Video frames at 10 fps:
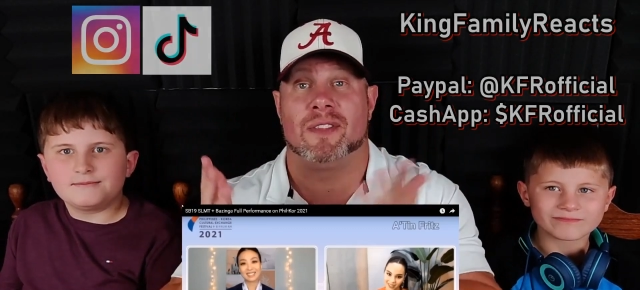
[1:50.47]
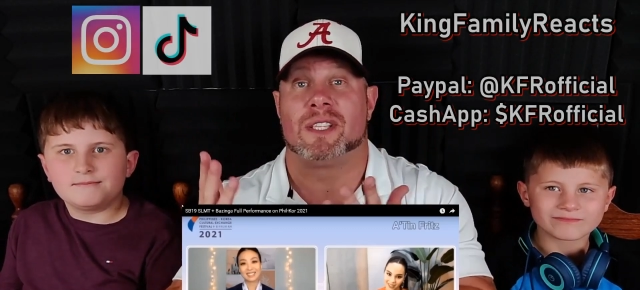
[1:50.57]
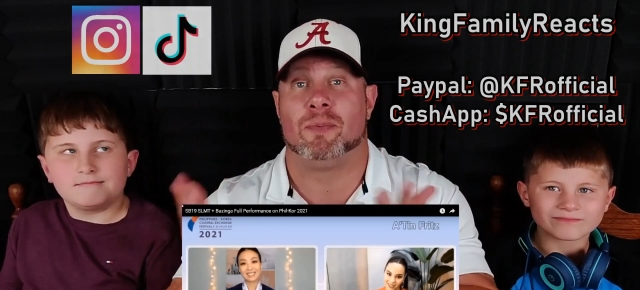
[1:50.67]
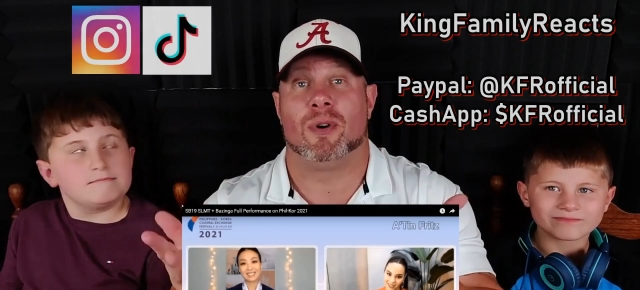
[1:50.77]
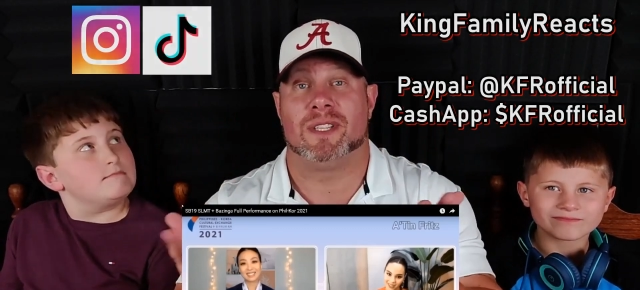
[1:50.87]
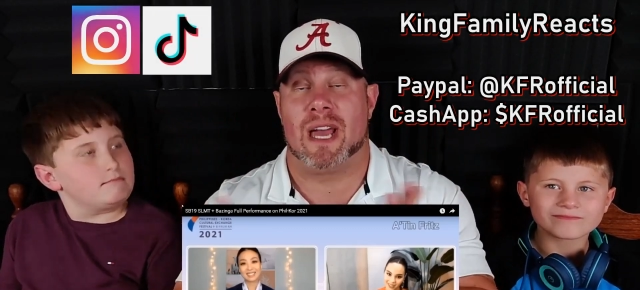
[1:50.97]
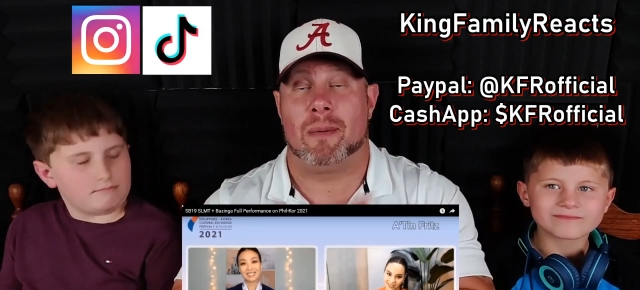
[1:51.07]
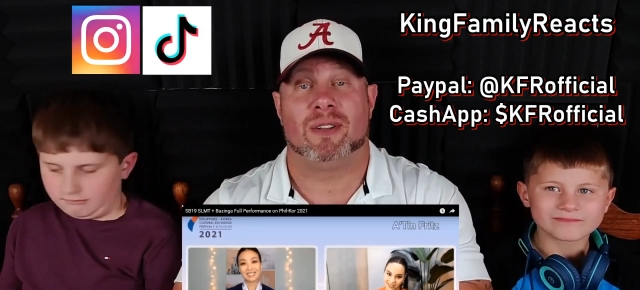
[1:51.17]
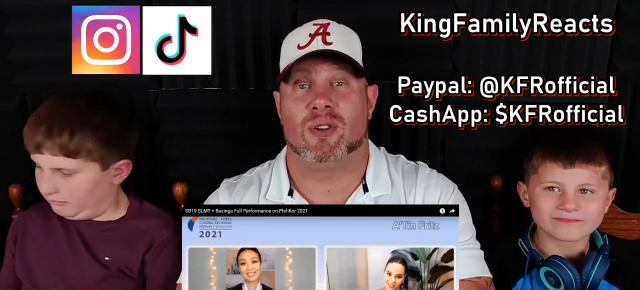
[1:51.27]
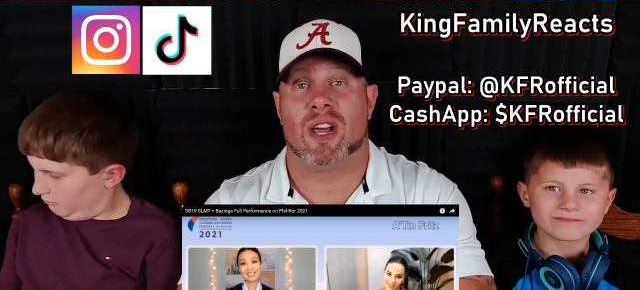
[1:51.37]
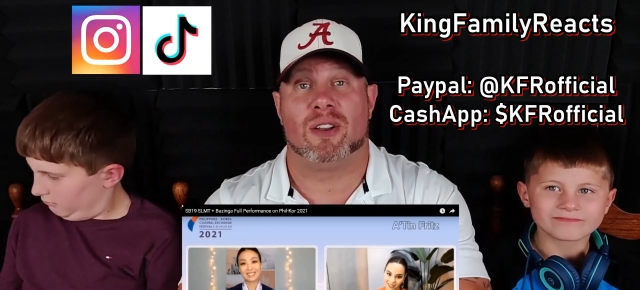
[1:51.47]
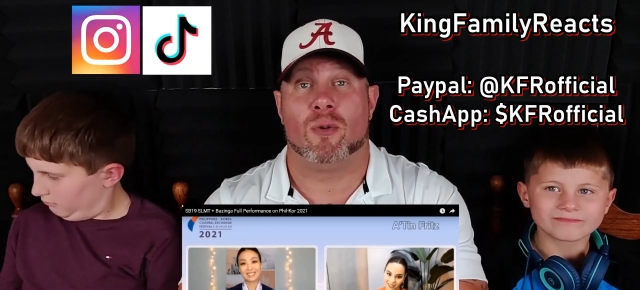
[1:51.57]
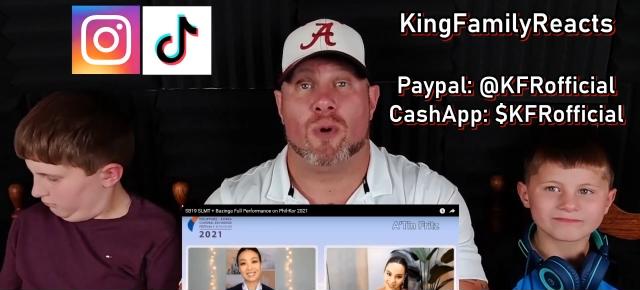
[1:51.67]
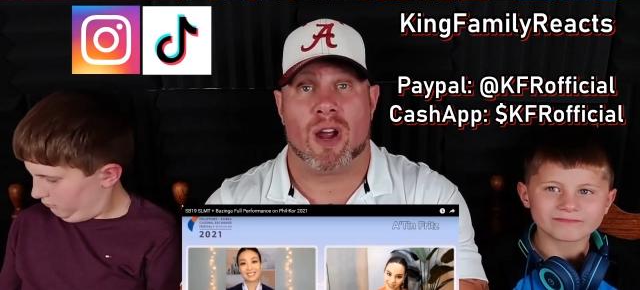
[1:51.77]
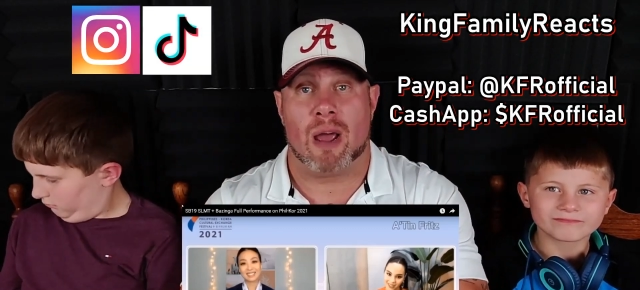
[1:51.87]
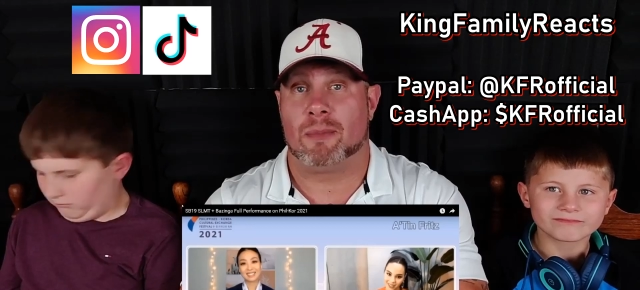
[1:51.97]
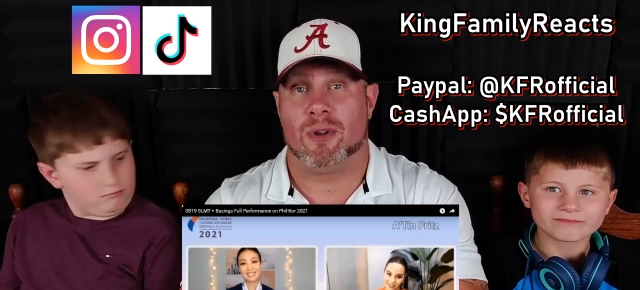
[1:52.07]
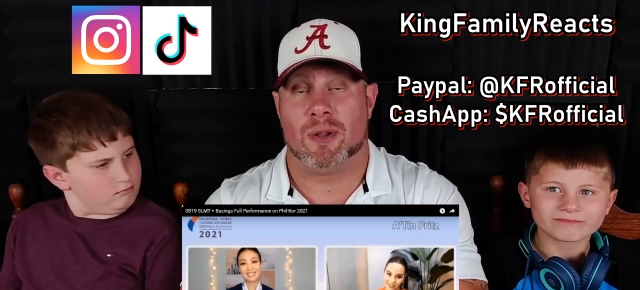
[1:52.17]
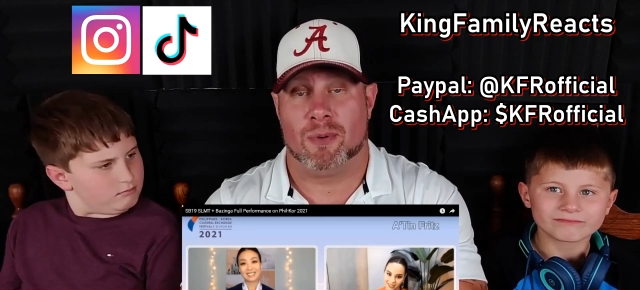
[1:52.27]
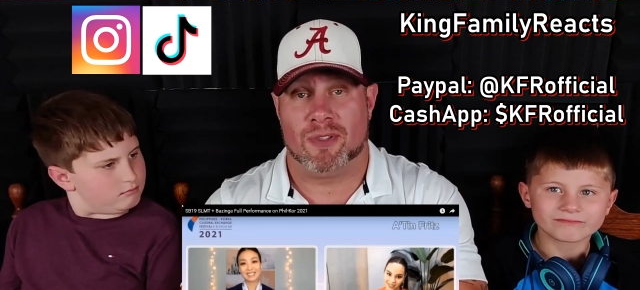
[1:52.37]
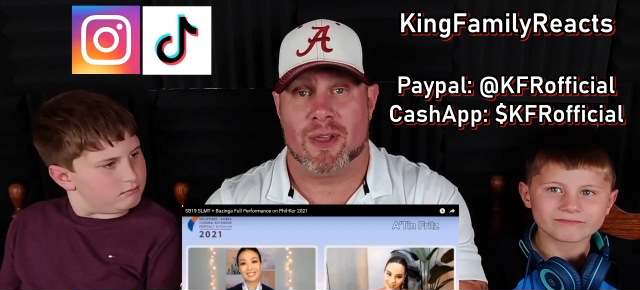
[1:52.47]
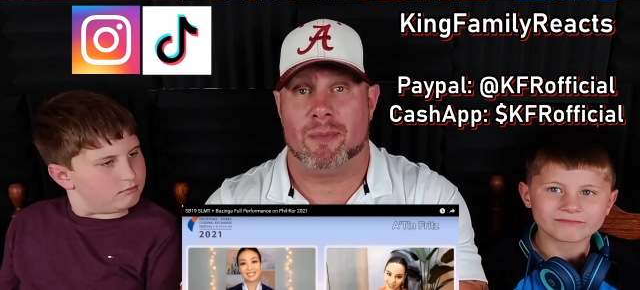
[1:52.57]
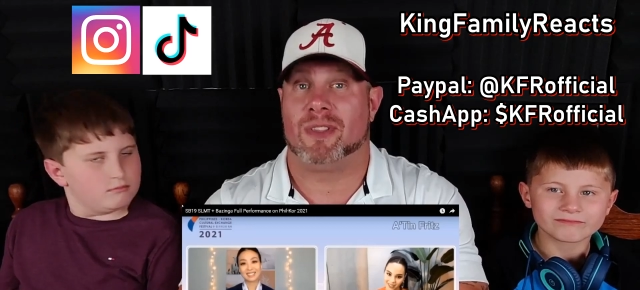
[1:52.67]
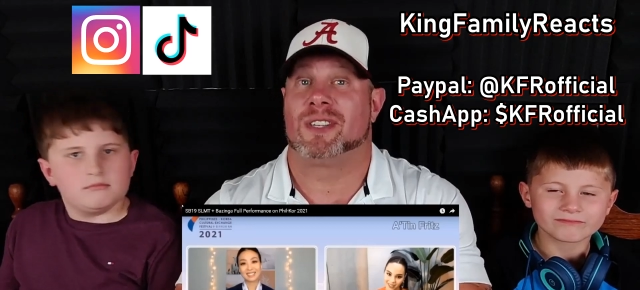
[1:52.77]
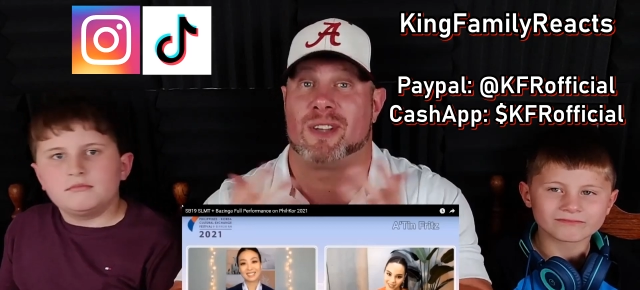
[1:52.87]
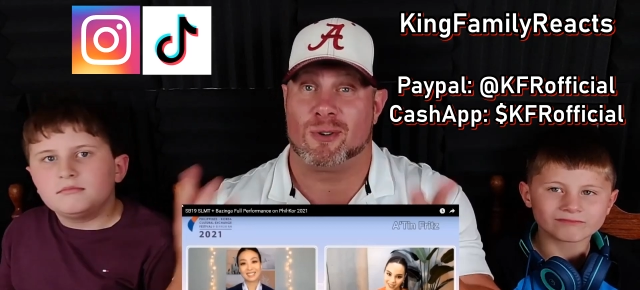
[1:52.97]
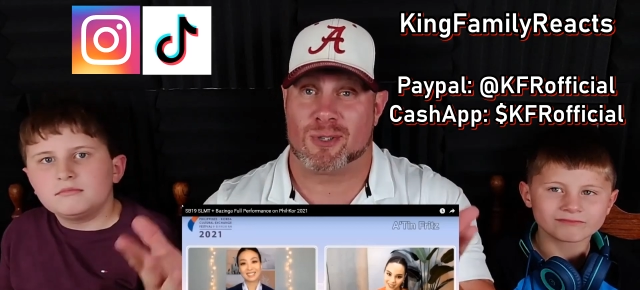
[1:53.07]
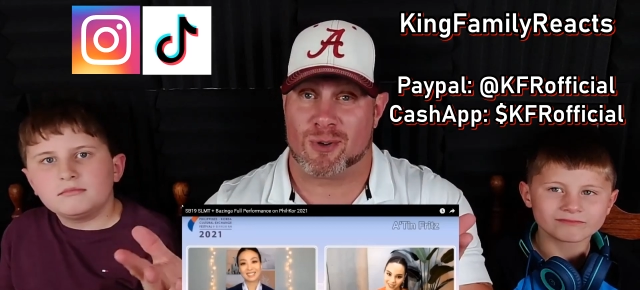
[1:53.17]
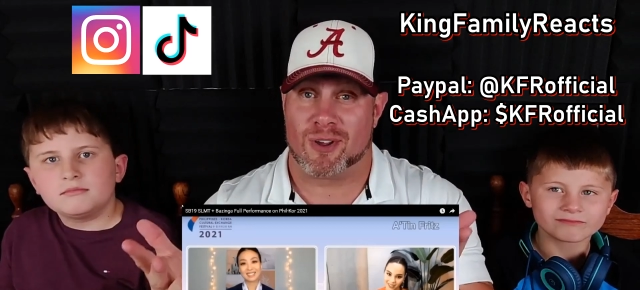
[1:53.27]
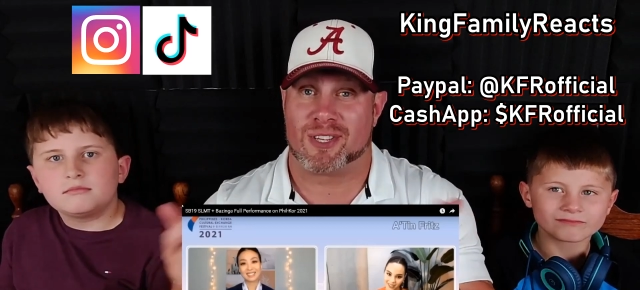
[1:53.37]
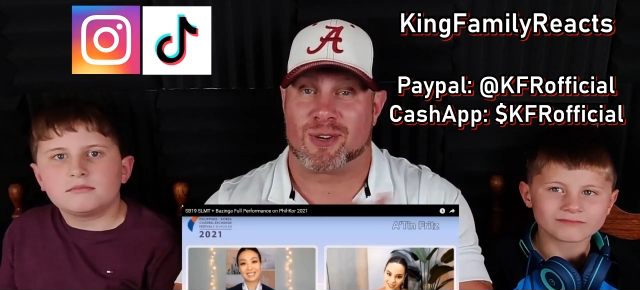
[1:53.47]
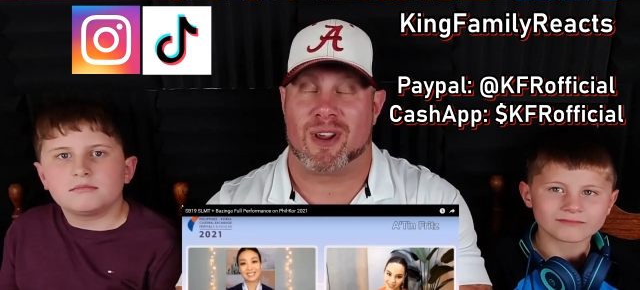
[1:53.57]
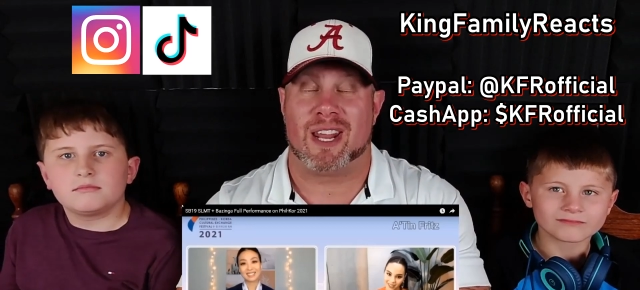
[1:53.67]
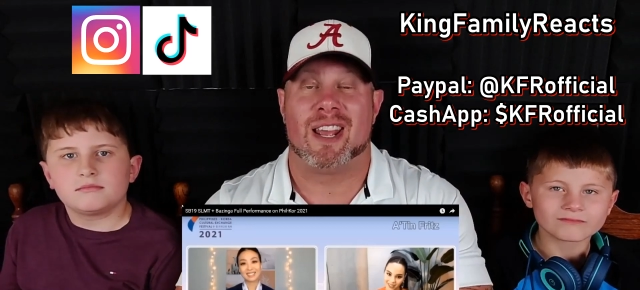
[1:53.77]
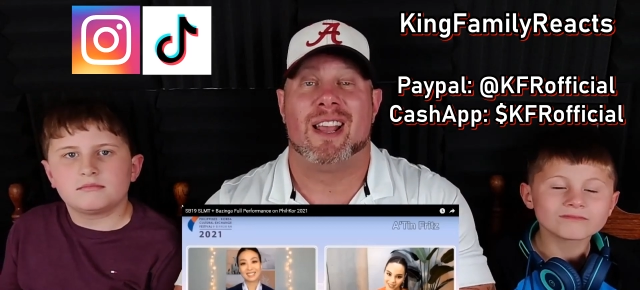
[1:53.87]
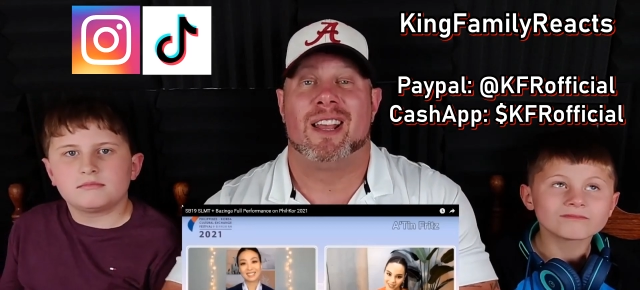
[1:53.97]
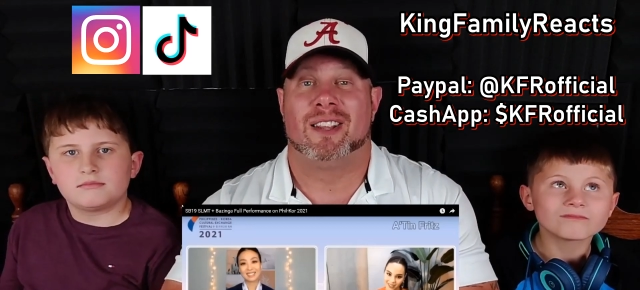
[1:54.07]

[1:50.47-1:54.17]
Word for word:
Speaker 1: at this point in time. I do not know where I'm going to put them, but the socials are on the screen.